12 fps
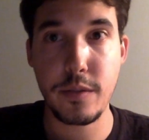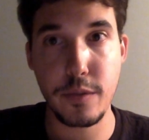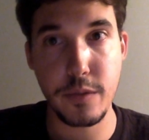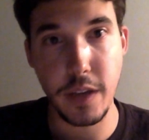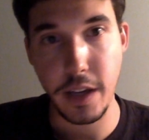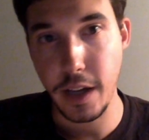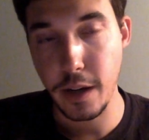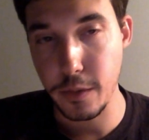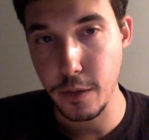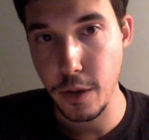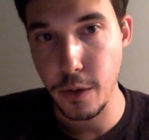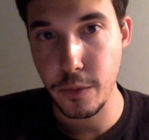you take out a
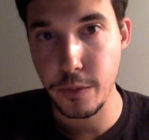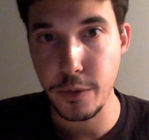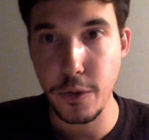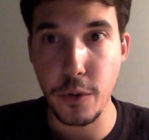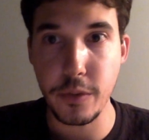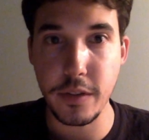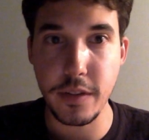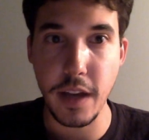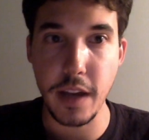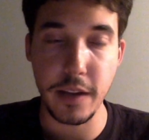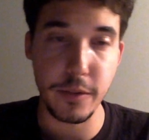loan, you go into debt,